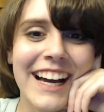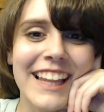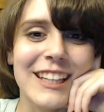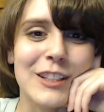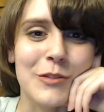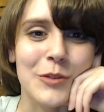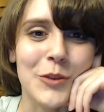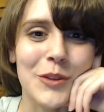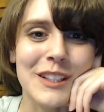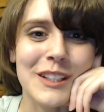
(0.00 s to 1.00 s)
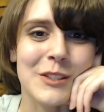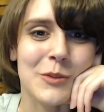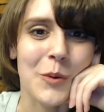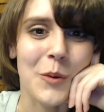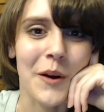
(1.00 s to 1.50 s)
This foolish
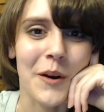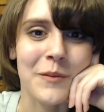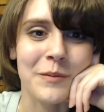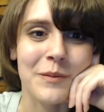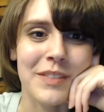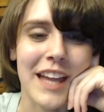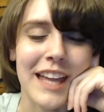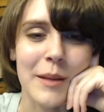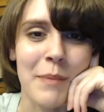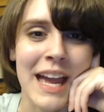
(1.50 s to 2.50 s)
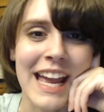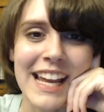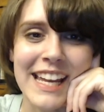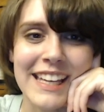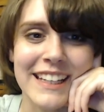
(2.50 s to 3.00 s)
war and the
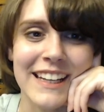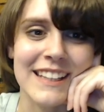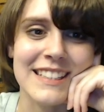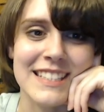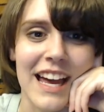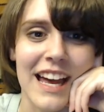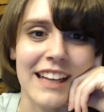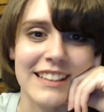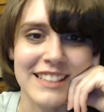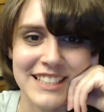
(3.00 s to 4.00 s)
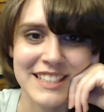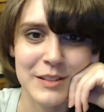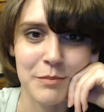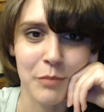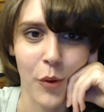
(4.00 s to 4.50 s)
pain and
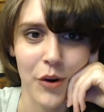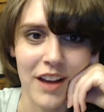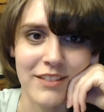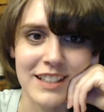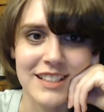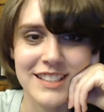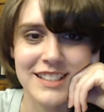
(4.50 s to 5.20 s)
sadness born of it.